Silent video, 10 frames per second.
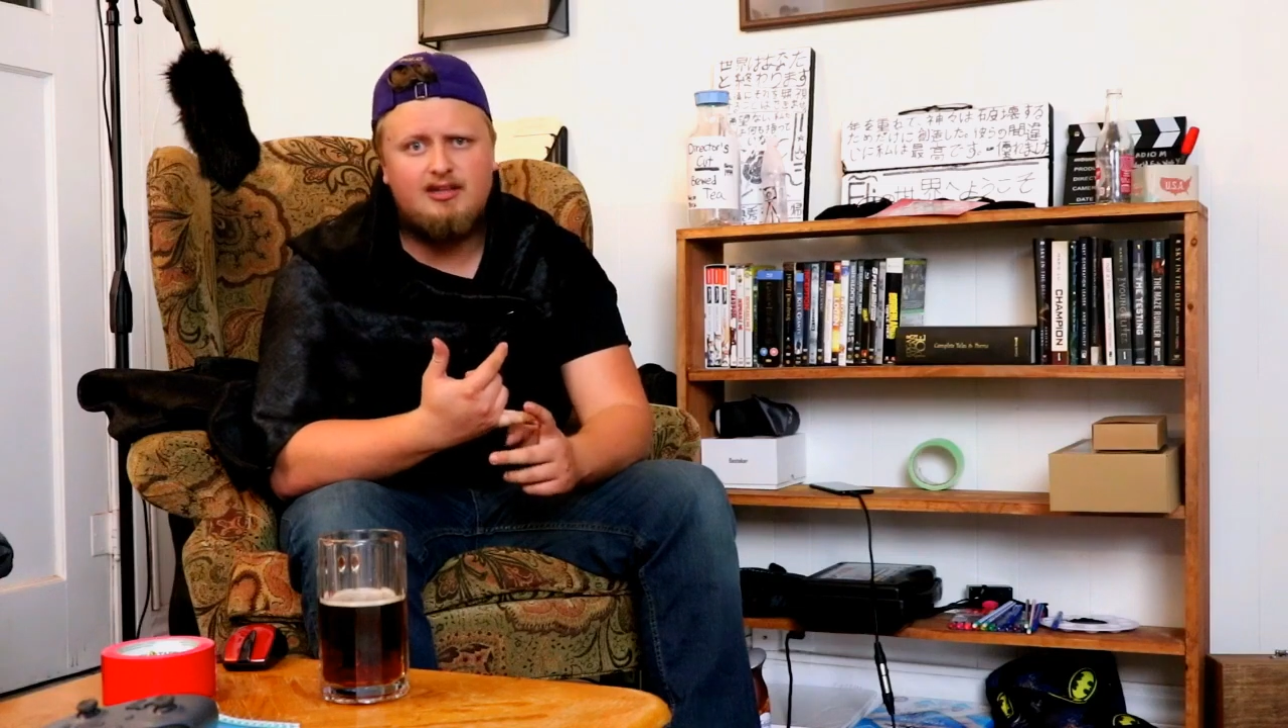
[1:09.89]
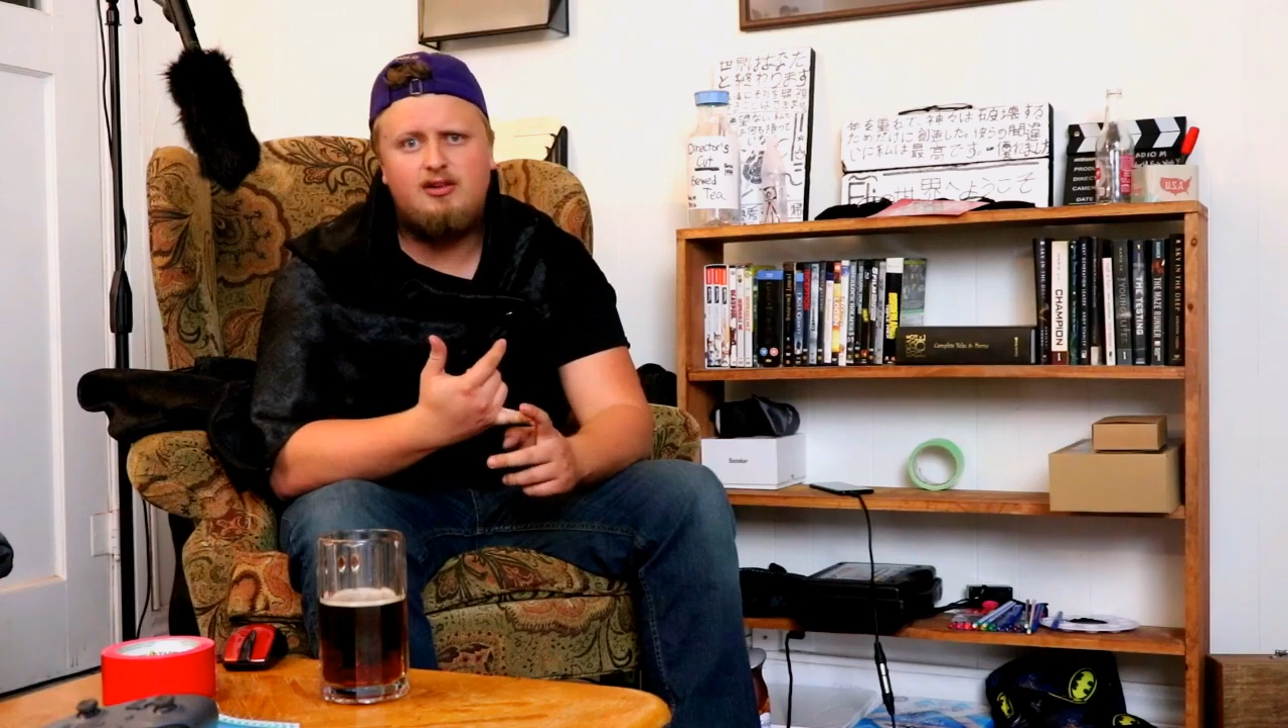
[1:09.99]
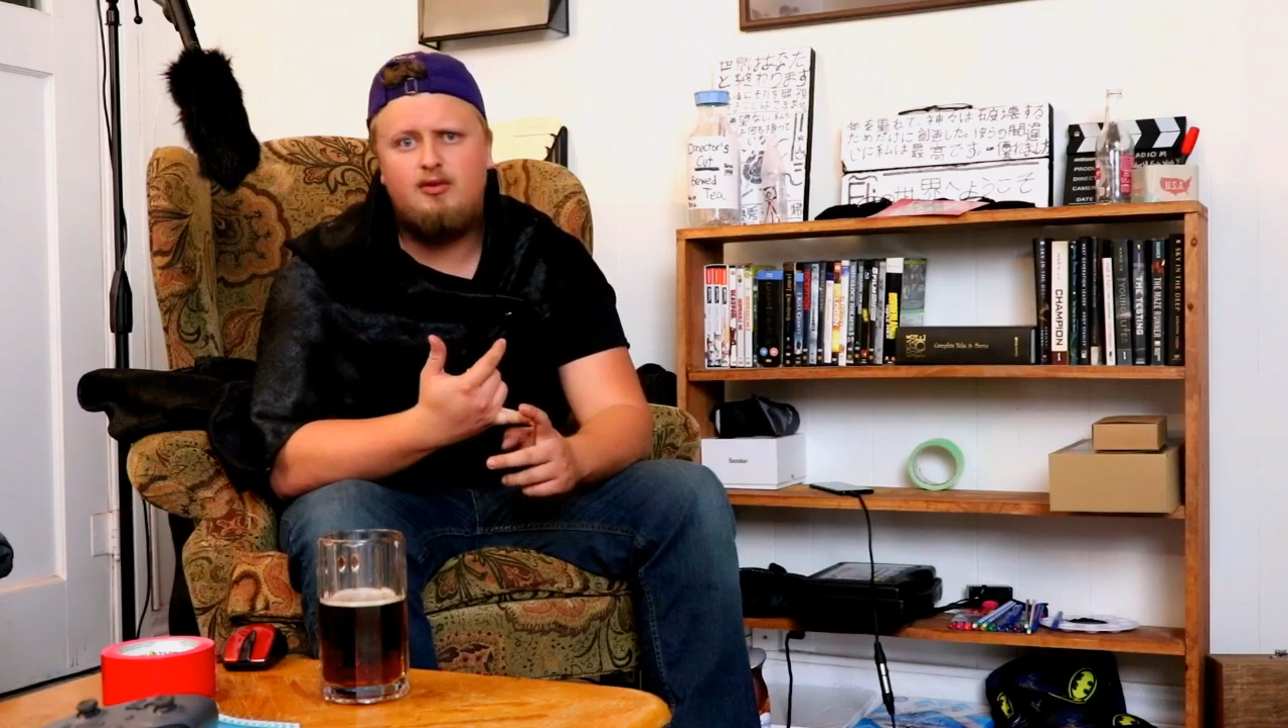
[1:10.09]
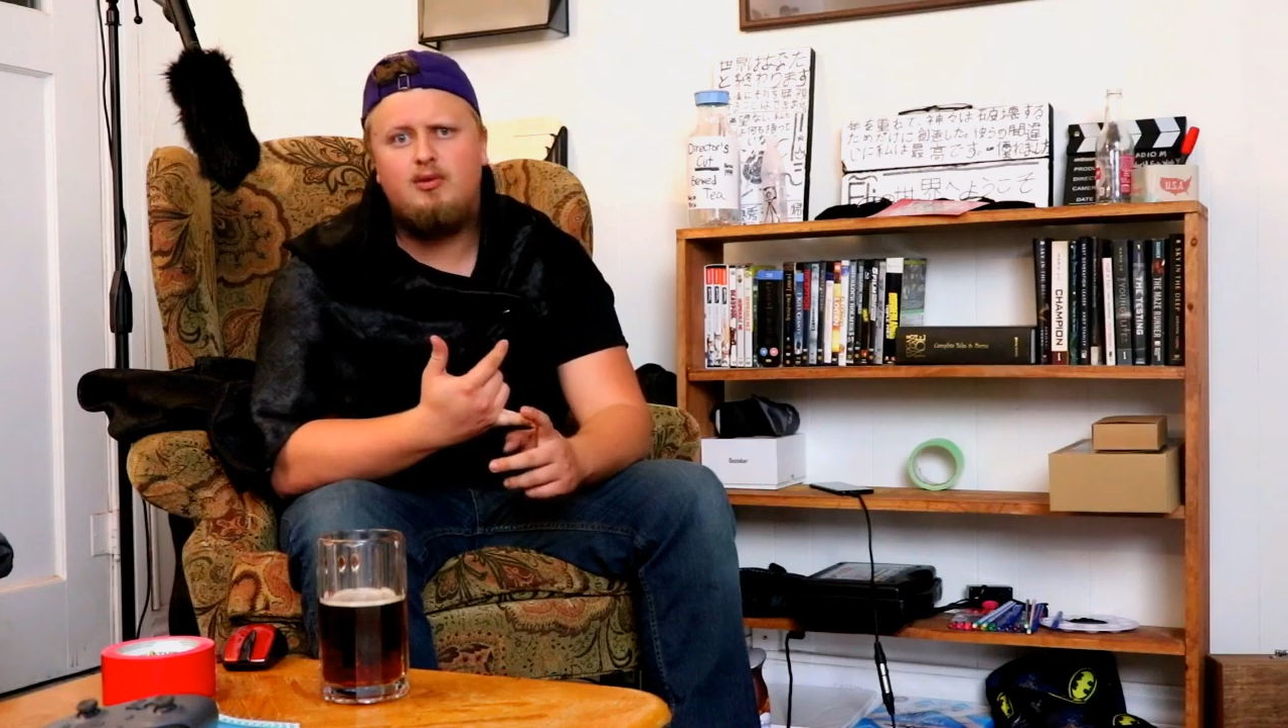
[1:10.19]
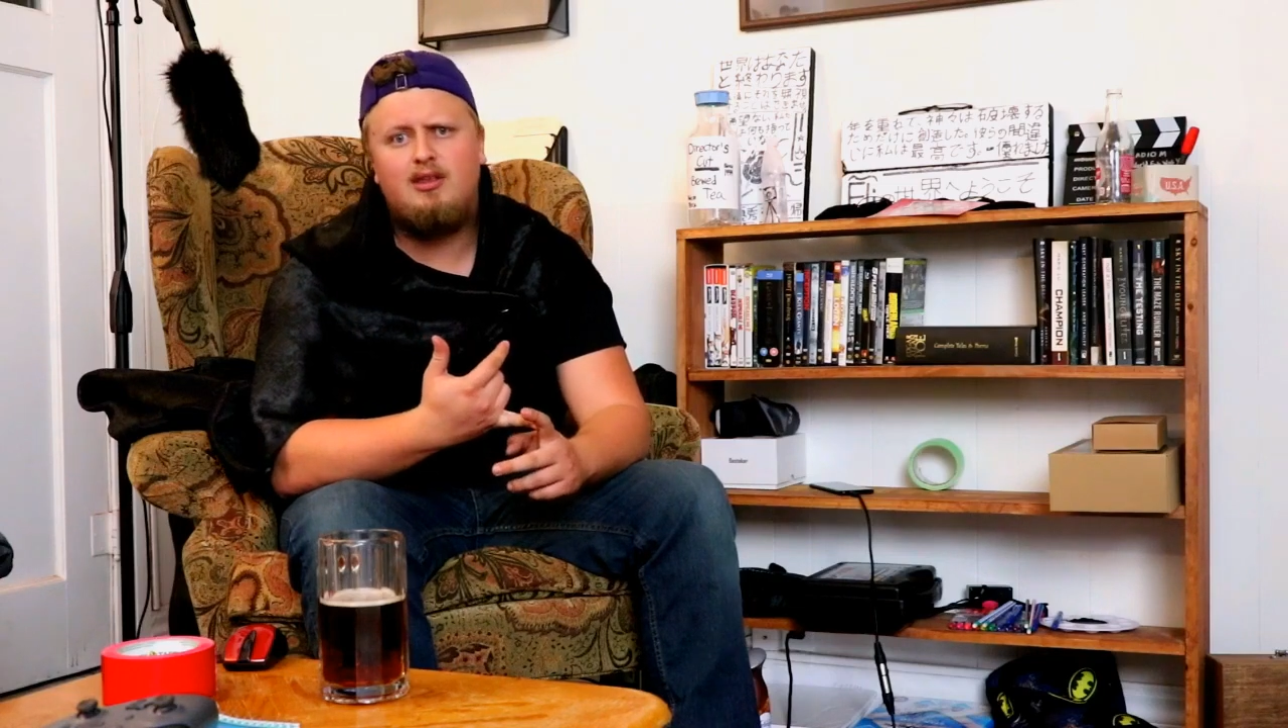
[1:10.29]
to
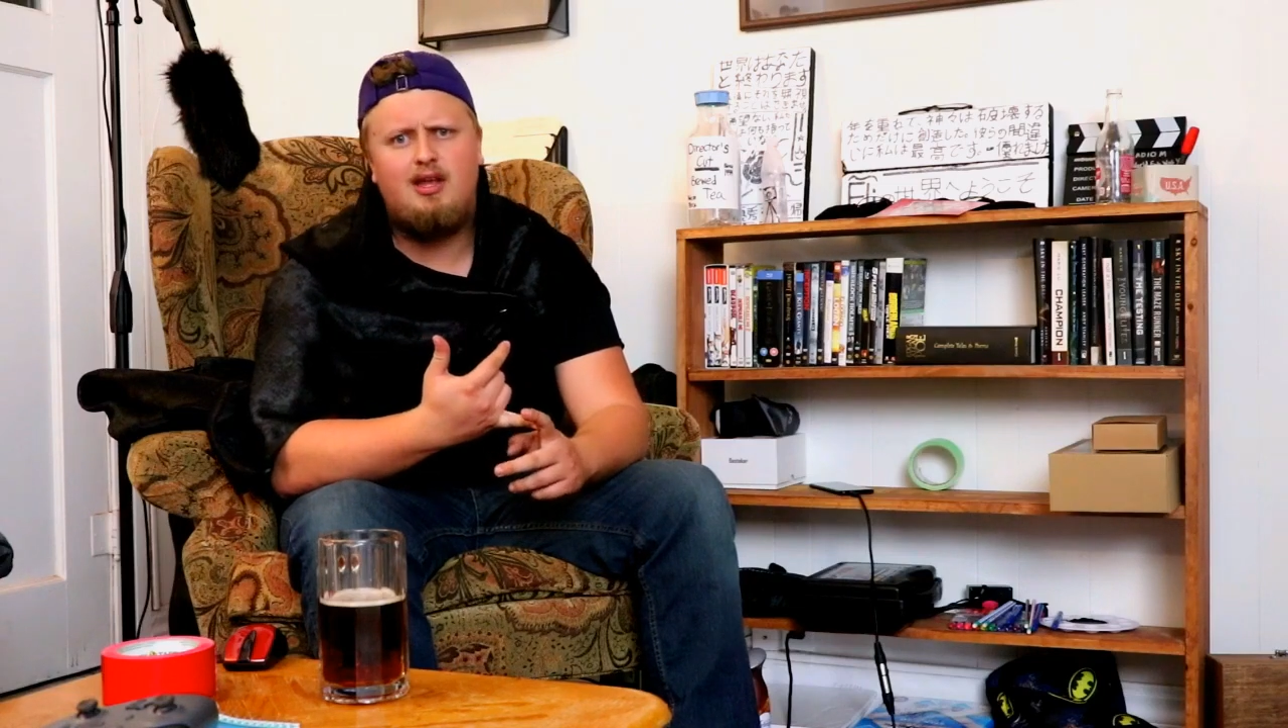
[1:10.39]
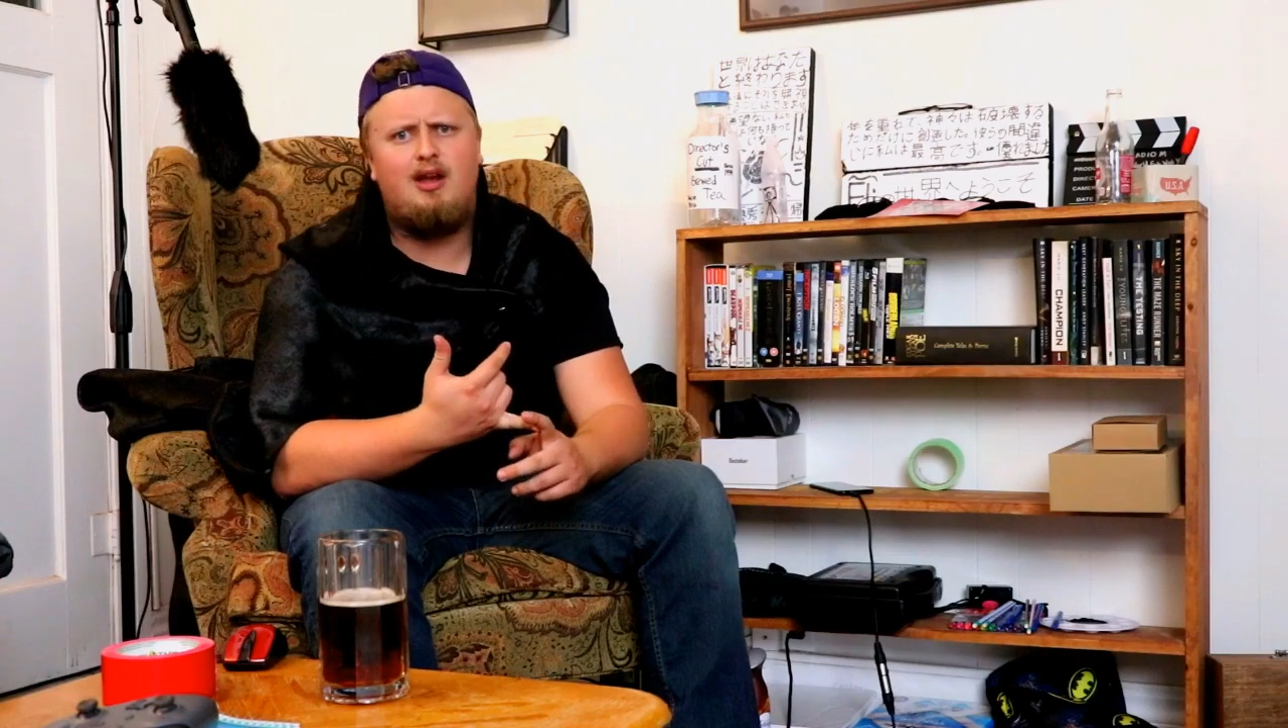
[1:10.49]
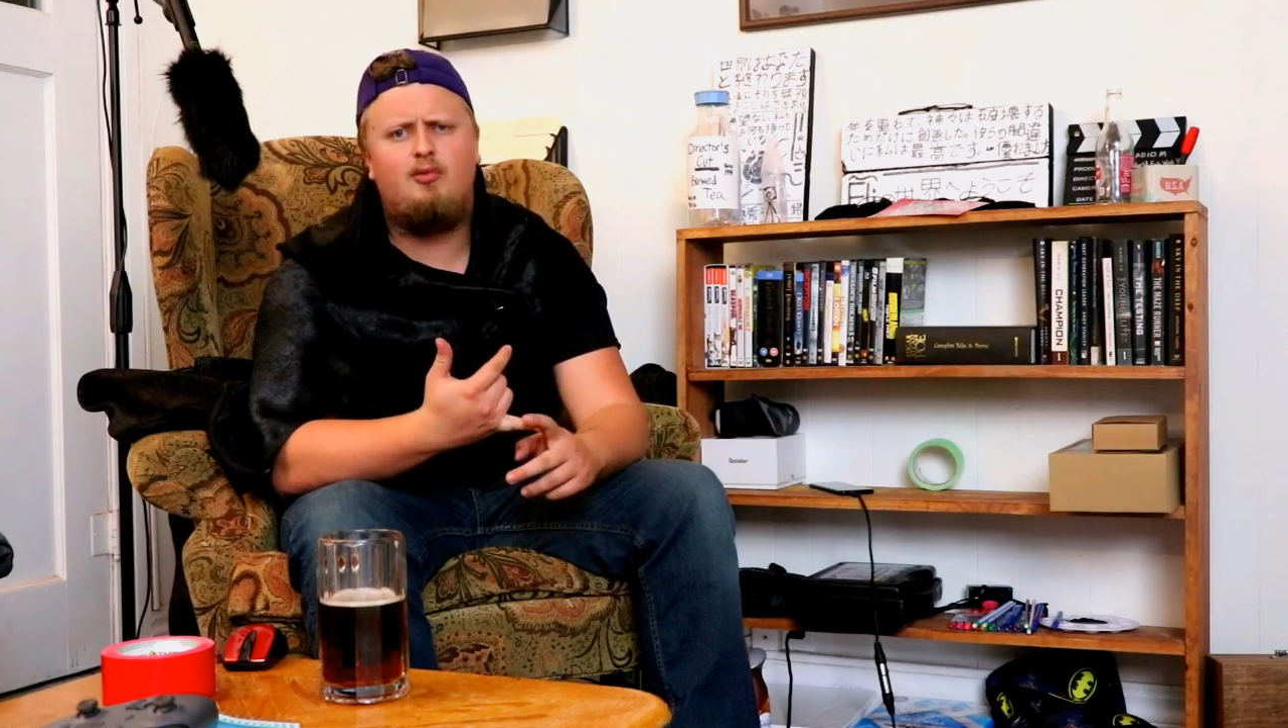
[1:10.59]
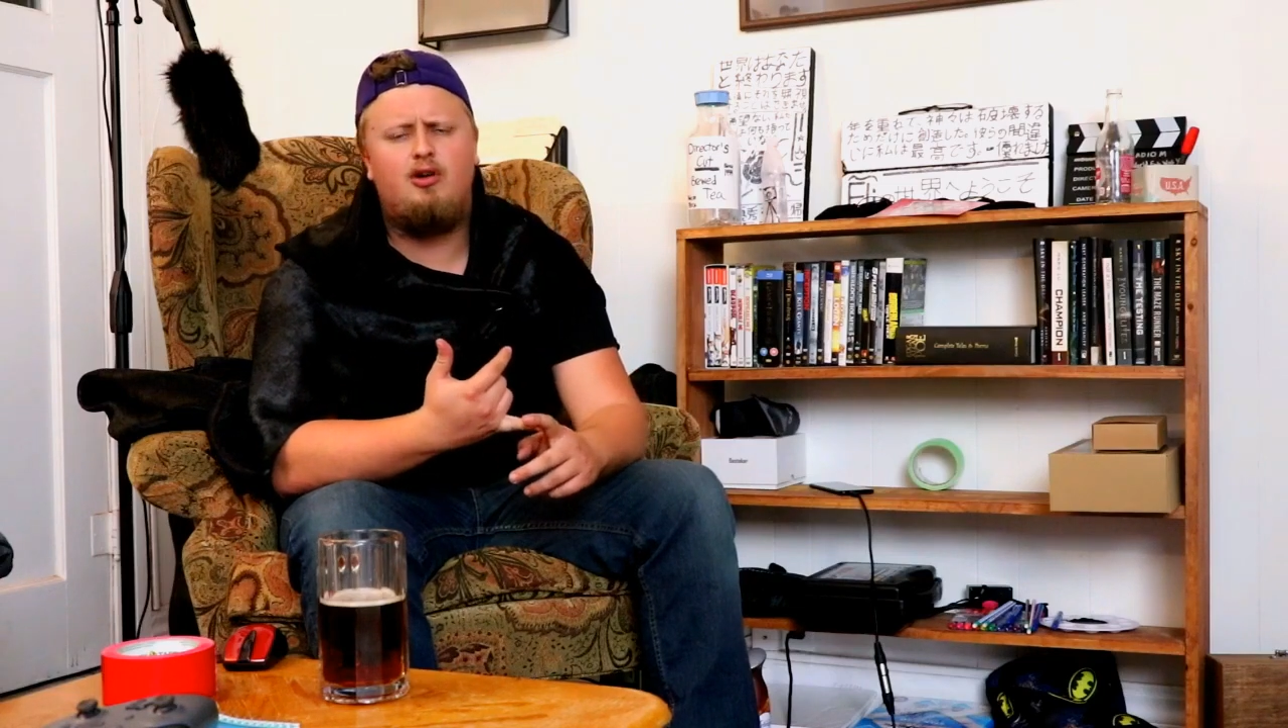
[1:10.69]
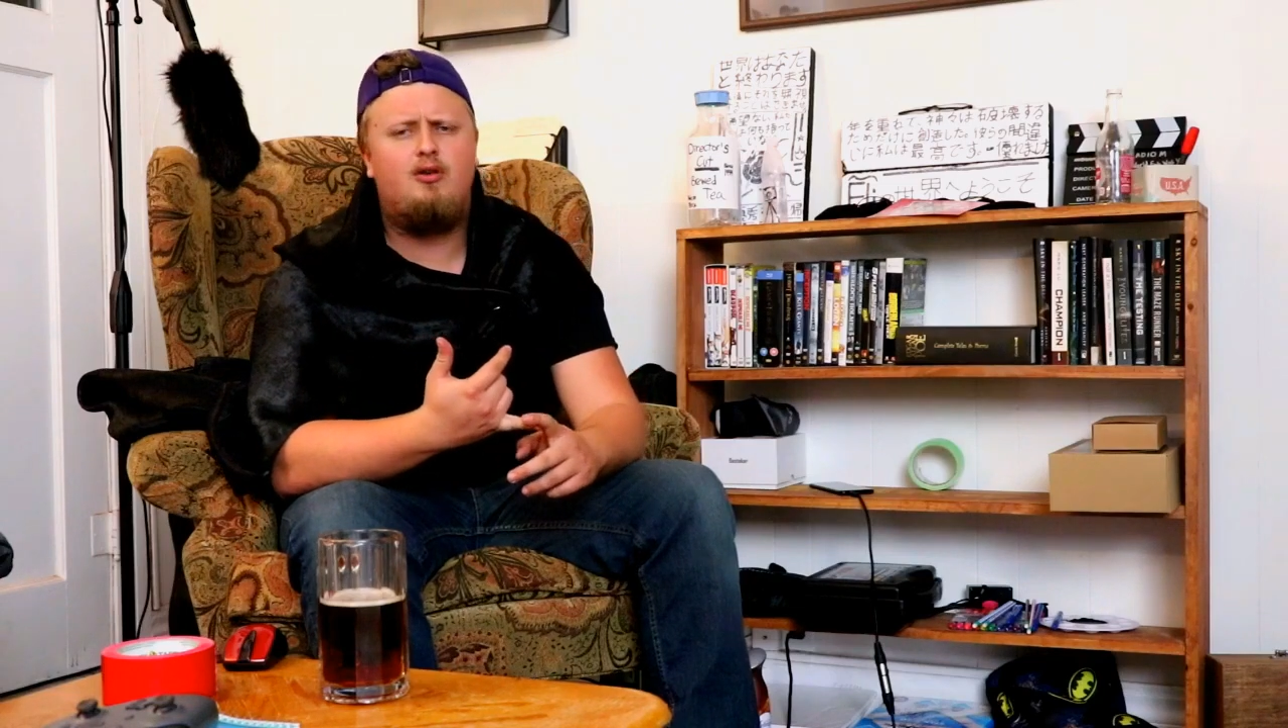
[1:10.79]
do with the
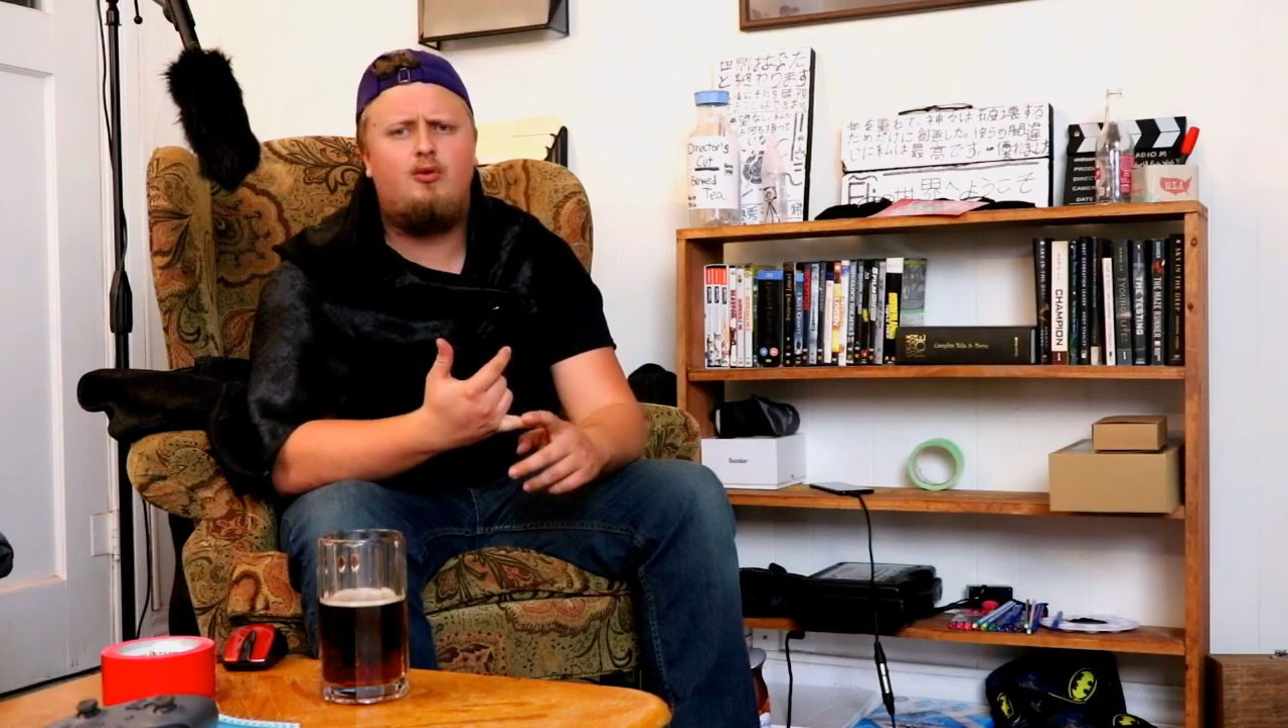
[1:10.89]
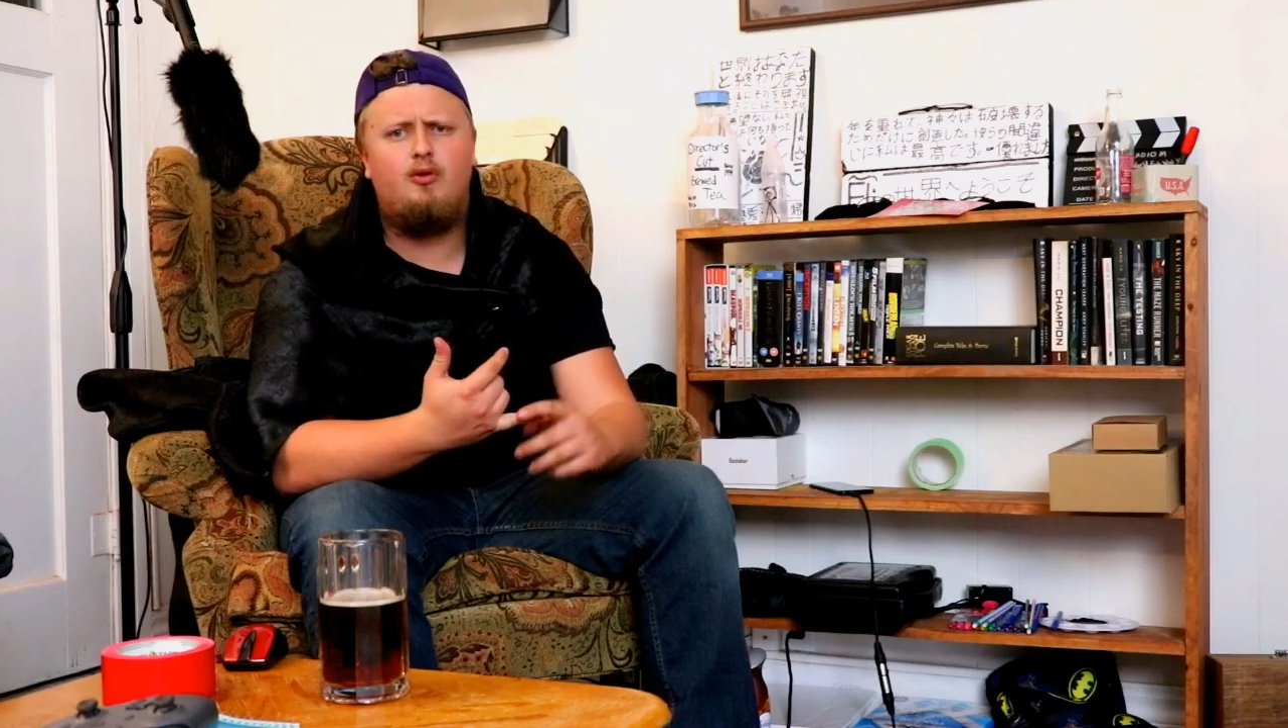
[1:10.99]
camera